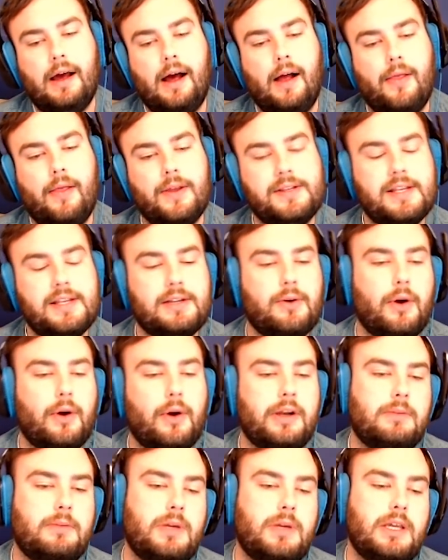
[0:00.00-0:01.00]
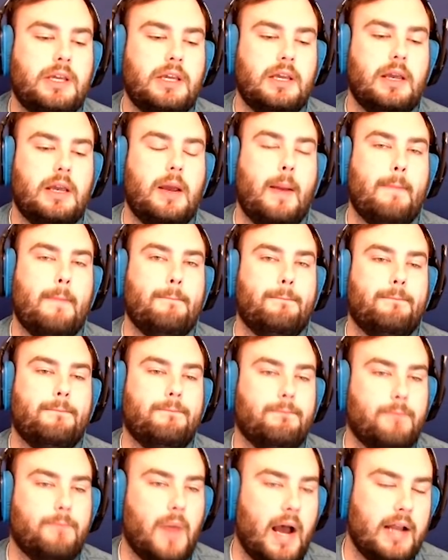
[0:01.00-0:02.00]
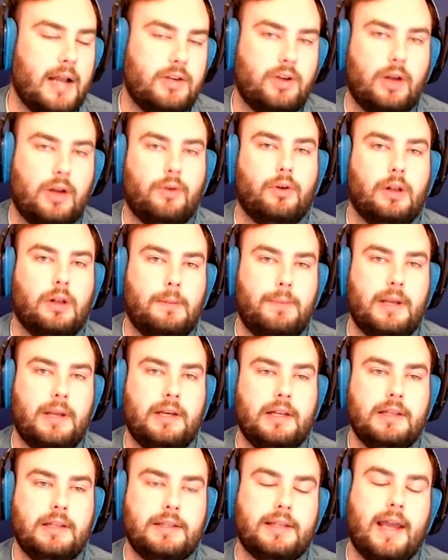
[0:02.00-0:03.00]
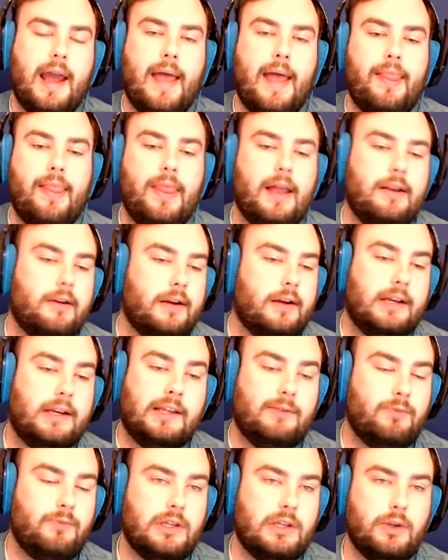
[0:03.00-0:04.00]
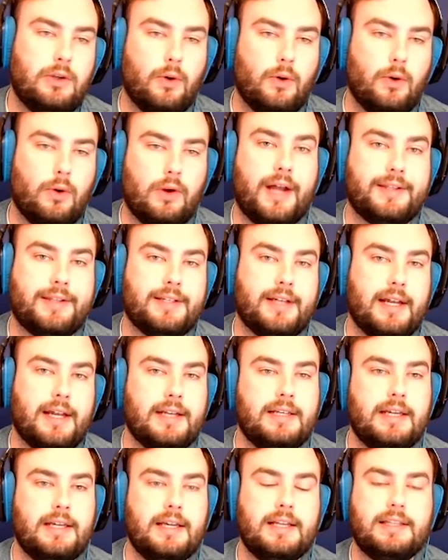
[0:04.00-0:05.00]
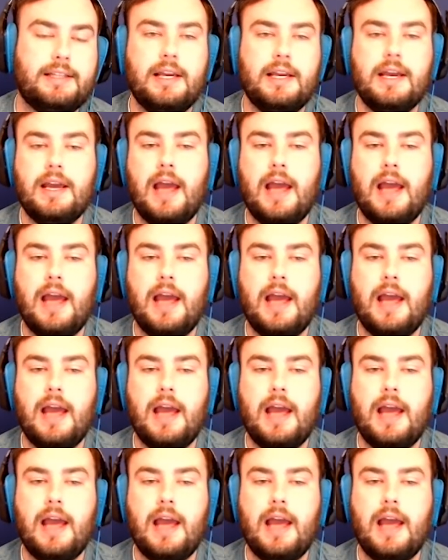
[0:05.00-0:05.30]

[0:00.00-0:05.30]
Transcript: This is going to be my general opinions, and then you're going to give me your thoughts and ideas,